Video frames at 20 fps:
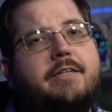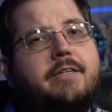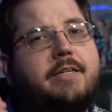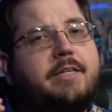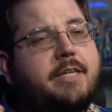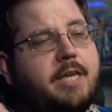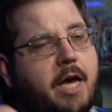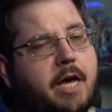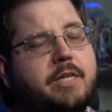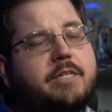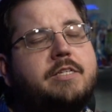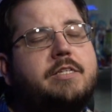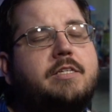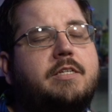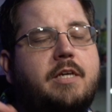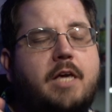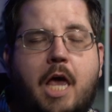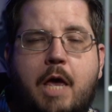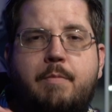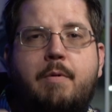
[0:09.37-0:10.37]
Yes,
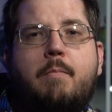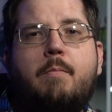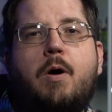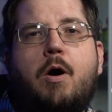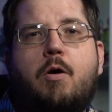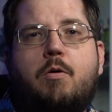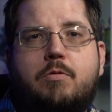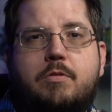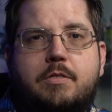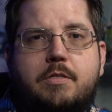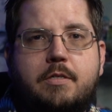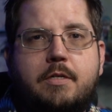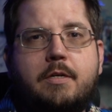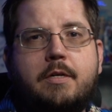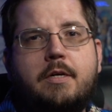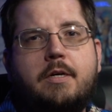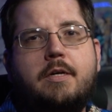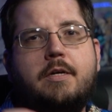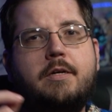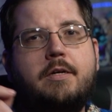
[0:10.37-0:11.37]
MMOs.
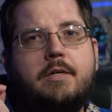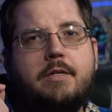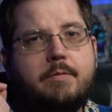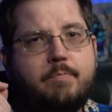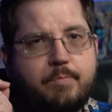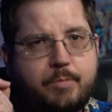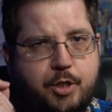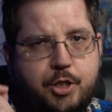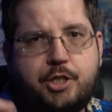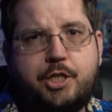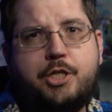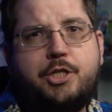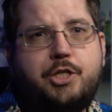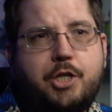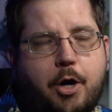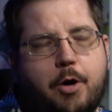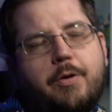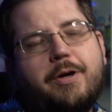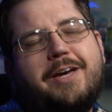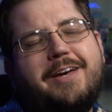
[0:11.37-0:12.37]
Just a
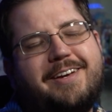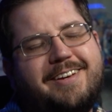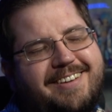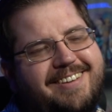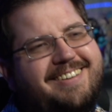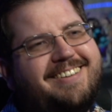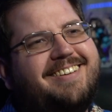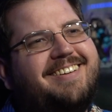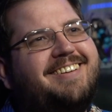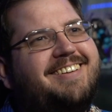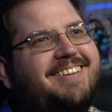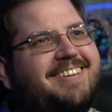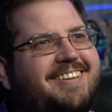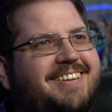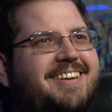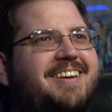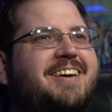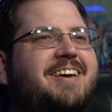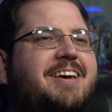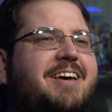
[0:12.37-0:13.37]
joke.
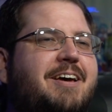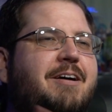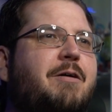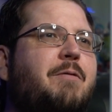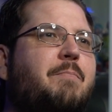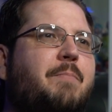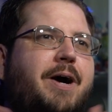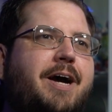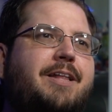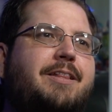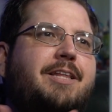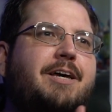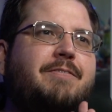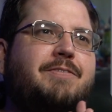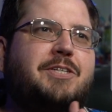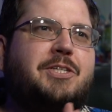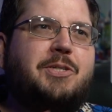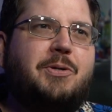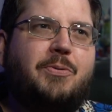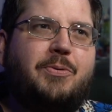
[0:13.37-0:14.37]
My love
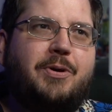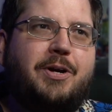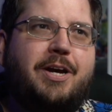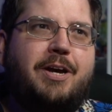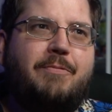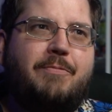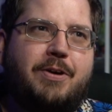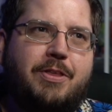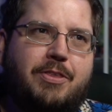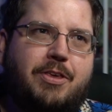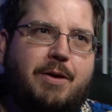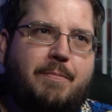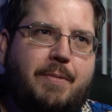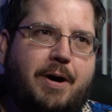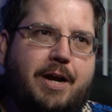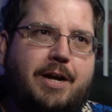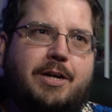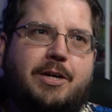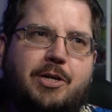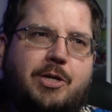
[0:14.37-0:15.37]
story with
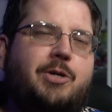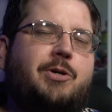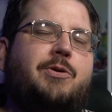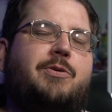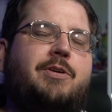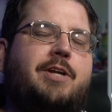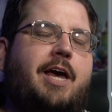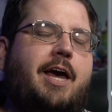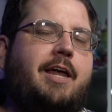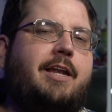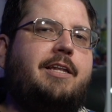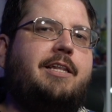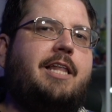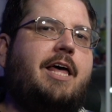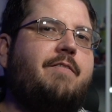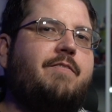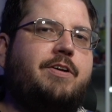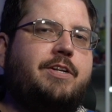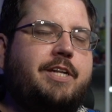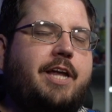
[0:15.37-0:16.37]
Yamada-kun at
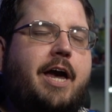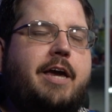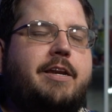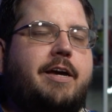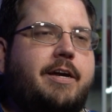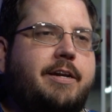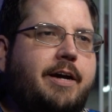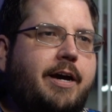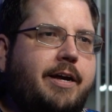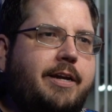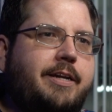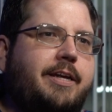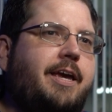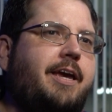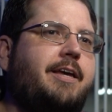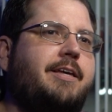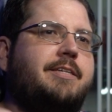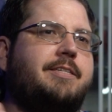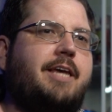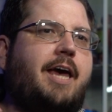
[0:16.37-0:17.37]
Lv999
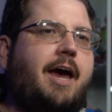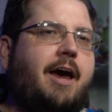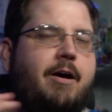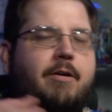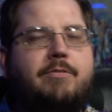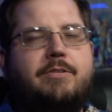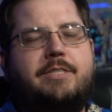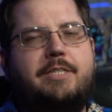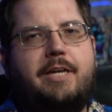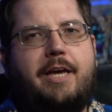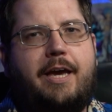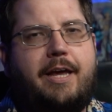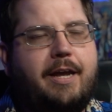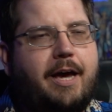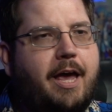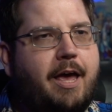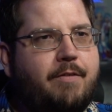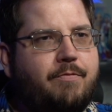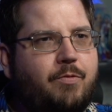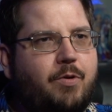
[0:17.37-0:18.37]
is out, and
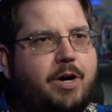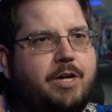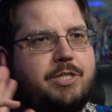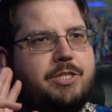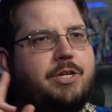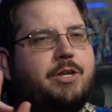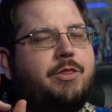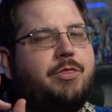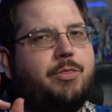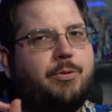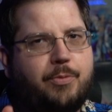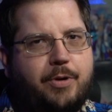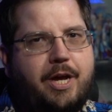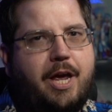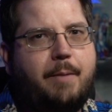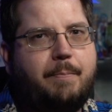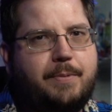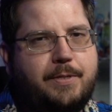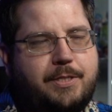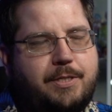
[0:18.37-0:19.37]
I have watched 3
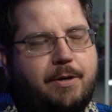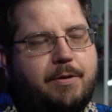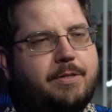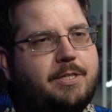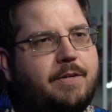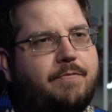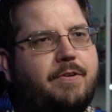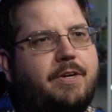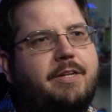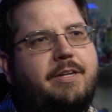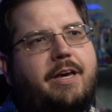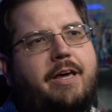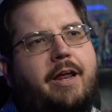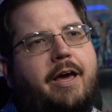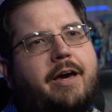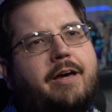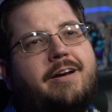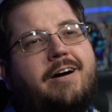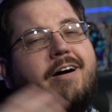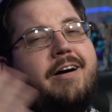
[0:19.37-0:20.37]
episodes of it, and I
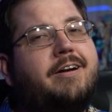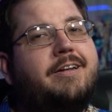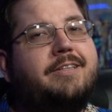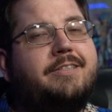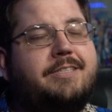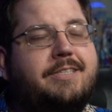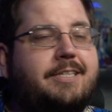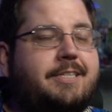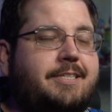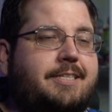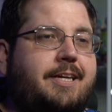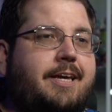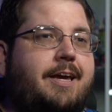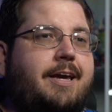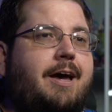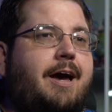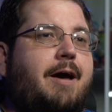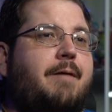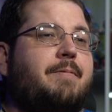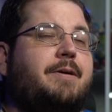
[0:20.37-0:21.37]
can honestly
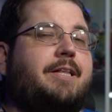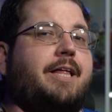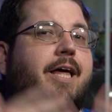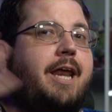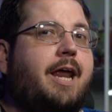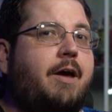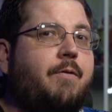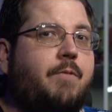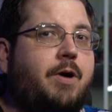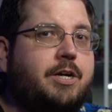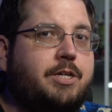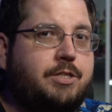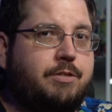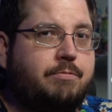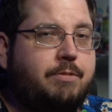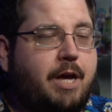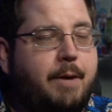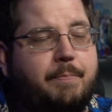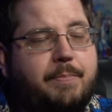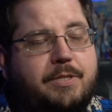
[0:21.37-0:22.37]
say I'm glad I watched
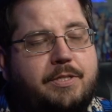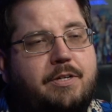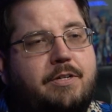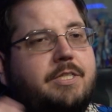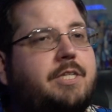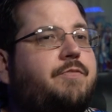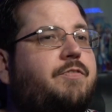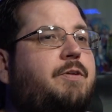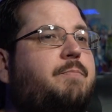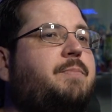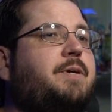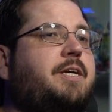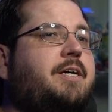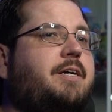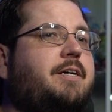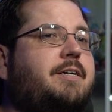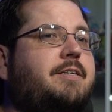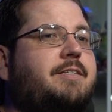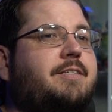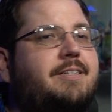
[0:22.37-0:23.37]
3 episodes of it
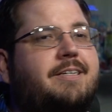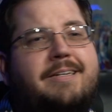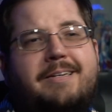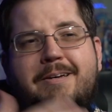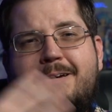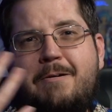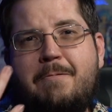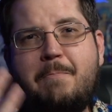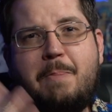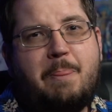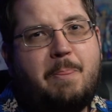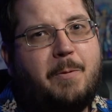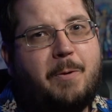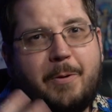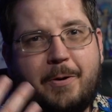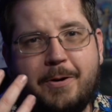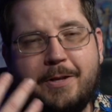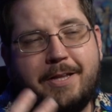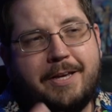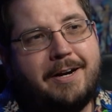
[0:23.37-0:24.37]
because
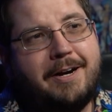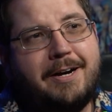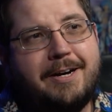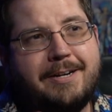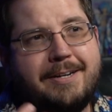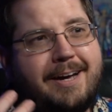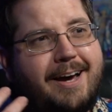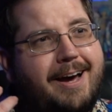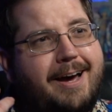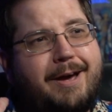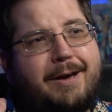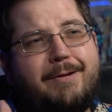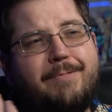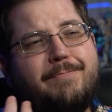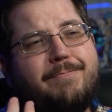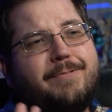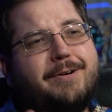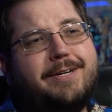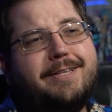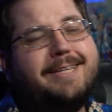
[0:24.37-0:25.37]
early on, I
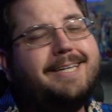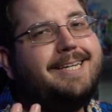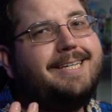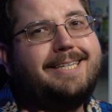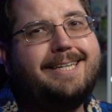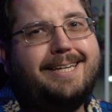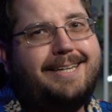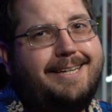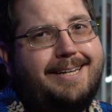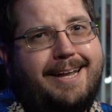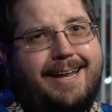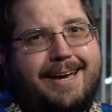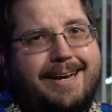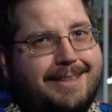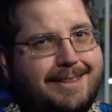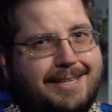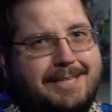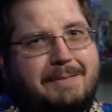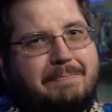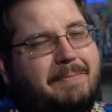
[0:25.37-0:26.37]
really didn't like
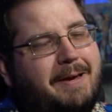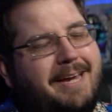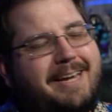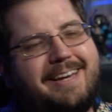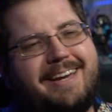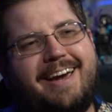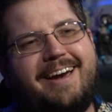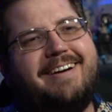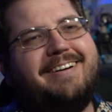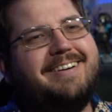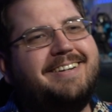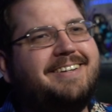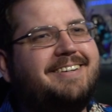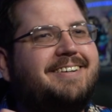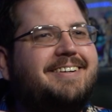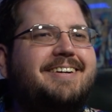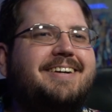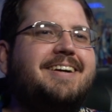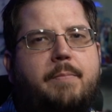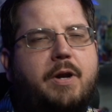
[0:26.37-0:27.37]
this main
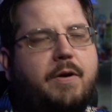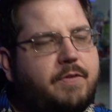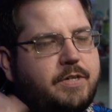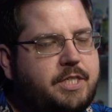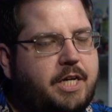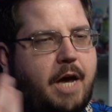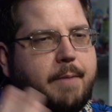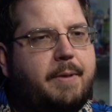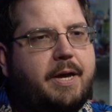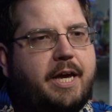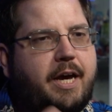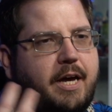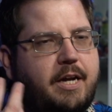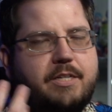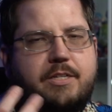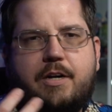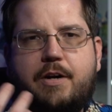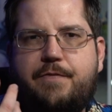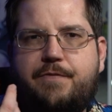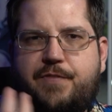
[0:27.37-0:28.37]
character. But over time, I kind of
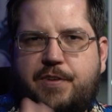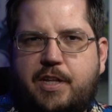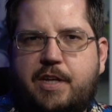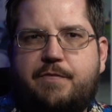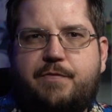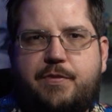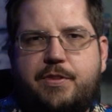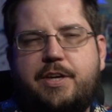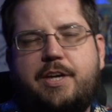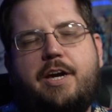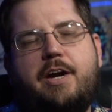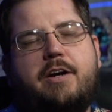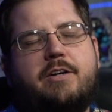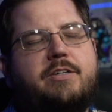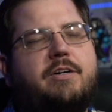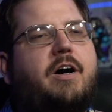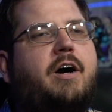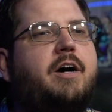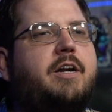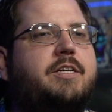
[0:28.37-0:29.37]
started feeling for the
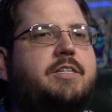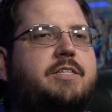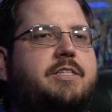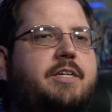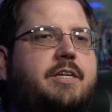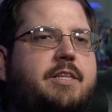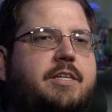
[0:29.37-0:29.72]
character, honestly.